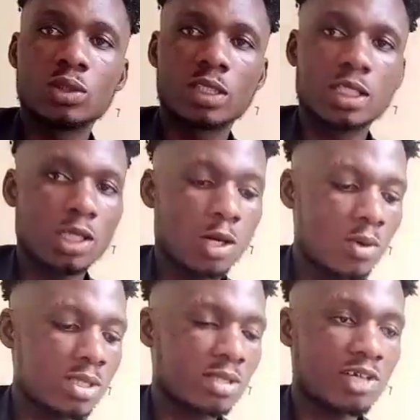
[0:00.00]
Okay,
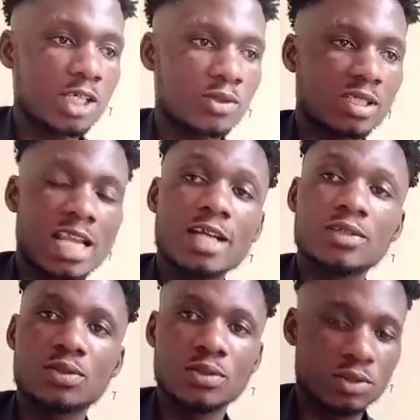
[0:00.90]
always try to slide
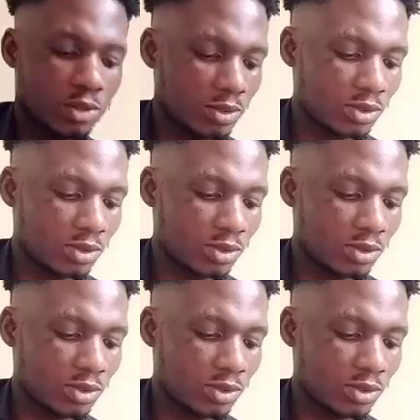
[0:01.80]
your note,